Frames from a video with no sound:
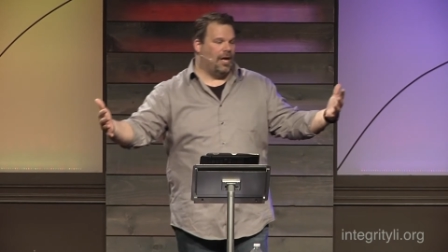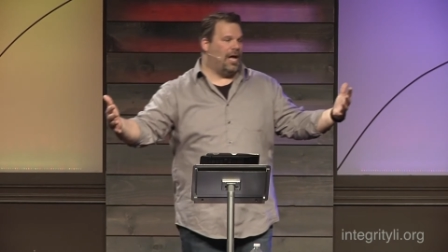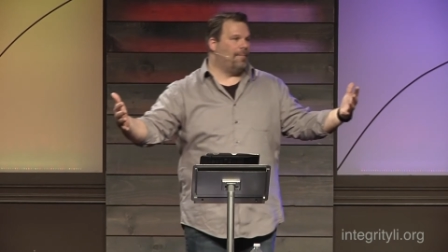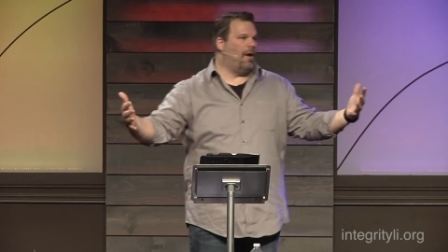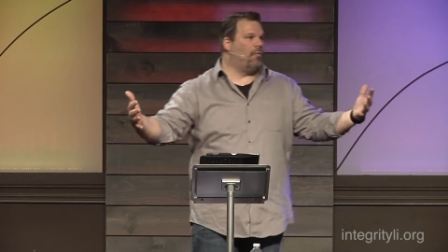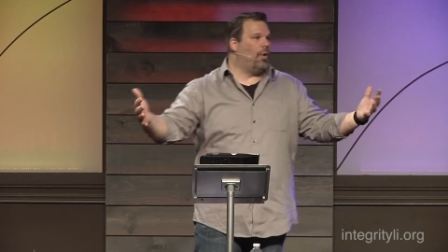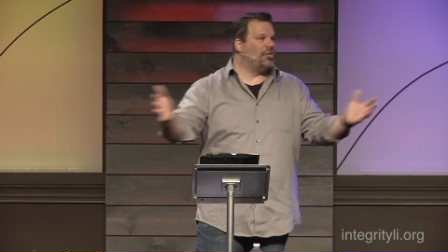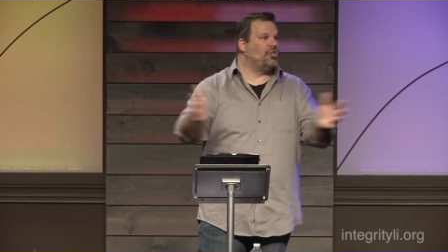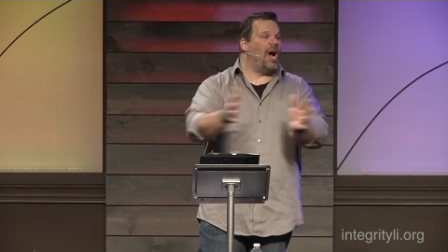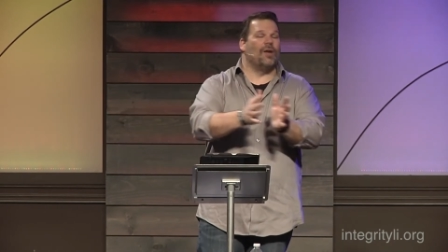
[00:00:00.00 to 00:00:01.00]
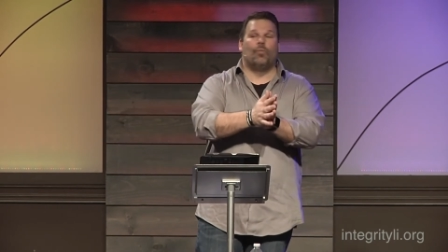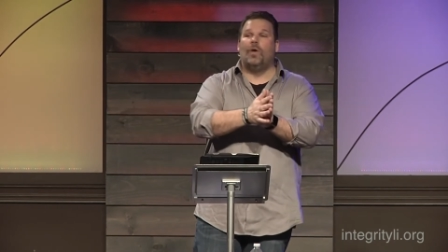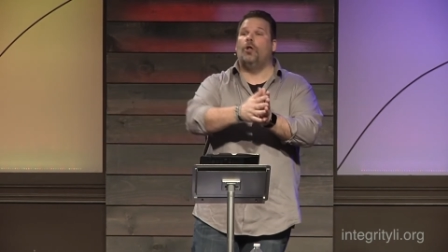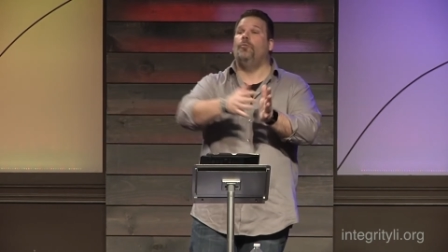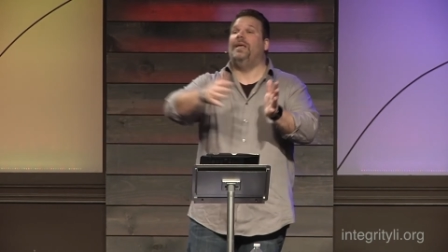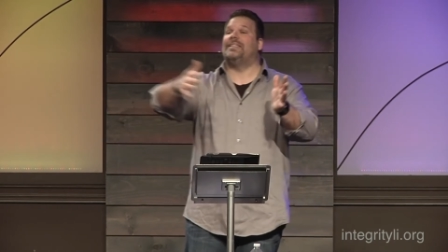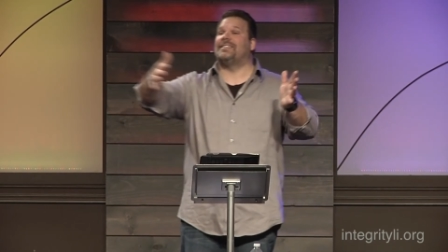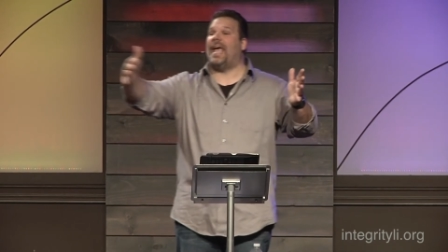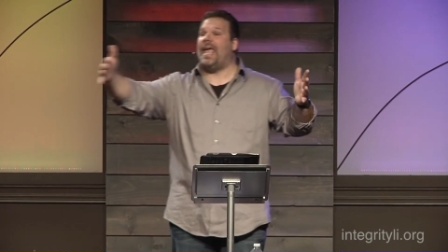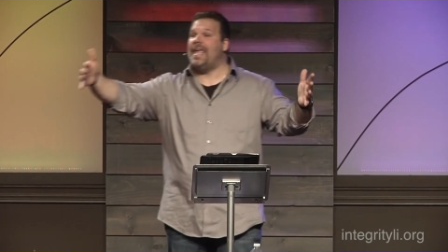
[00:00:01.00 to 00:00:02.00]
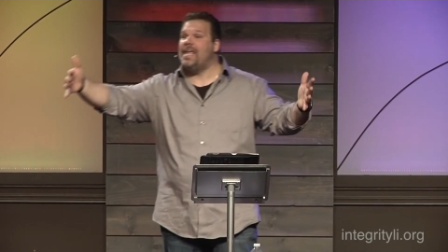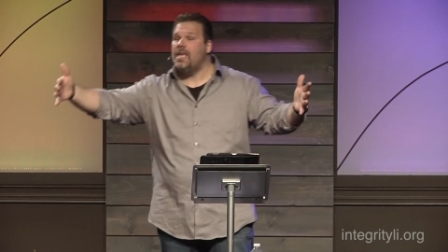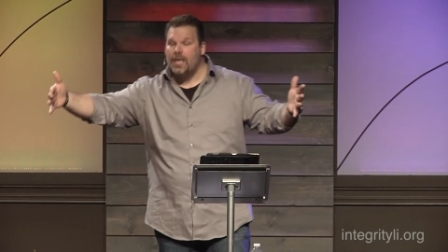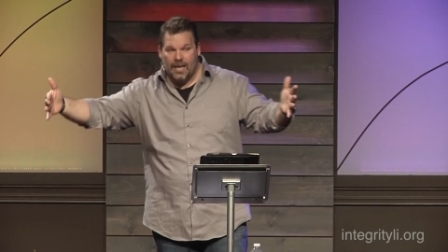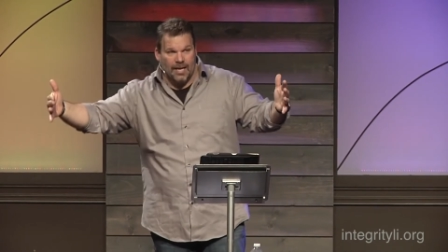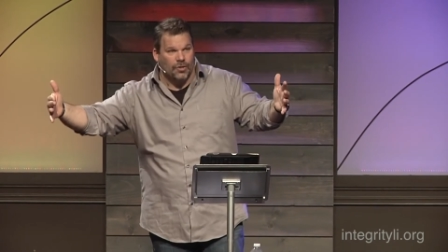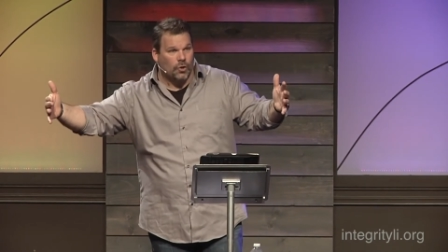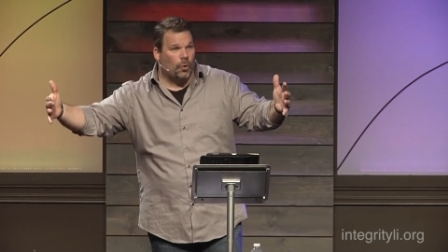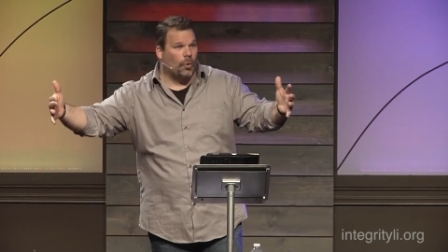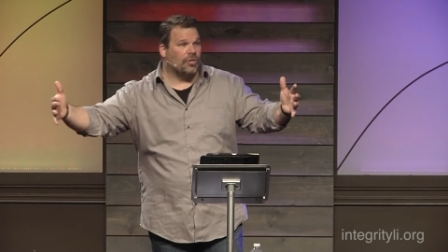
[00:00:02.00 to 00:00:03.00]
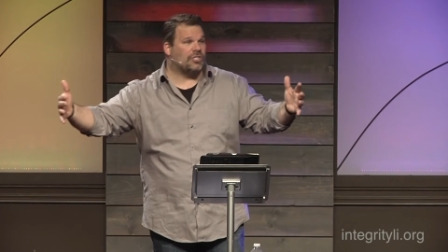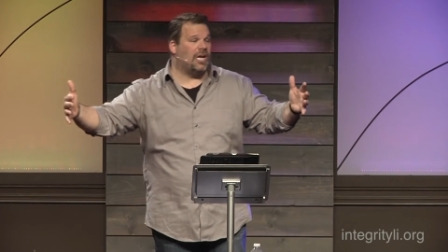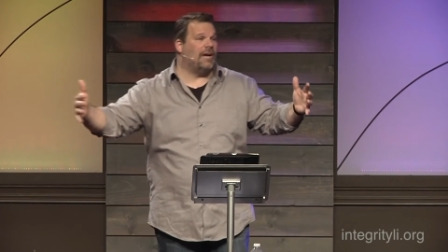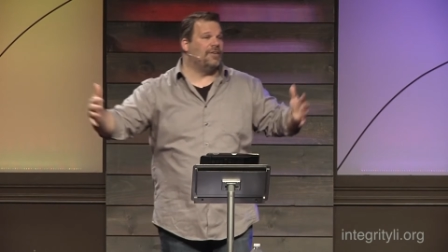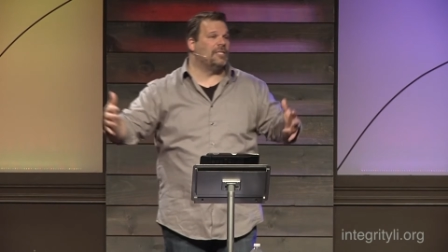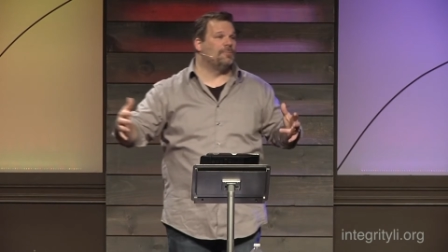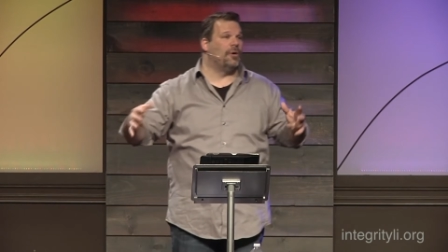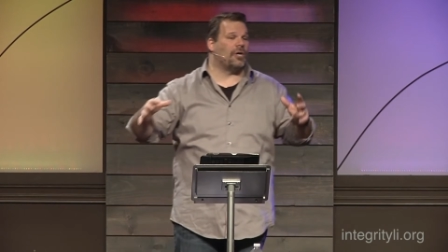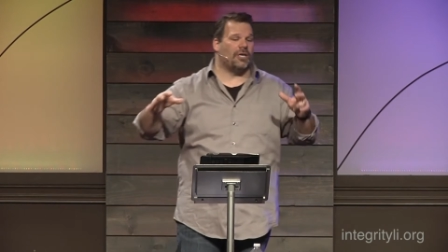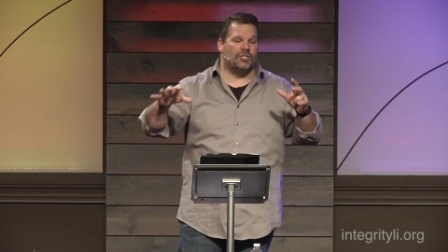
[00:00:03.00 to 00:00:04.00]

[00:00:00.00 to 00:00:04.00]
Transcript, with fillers: um, of what John will be saying in the course of his book.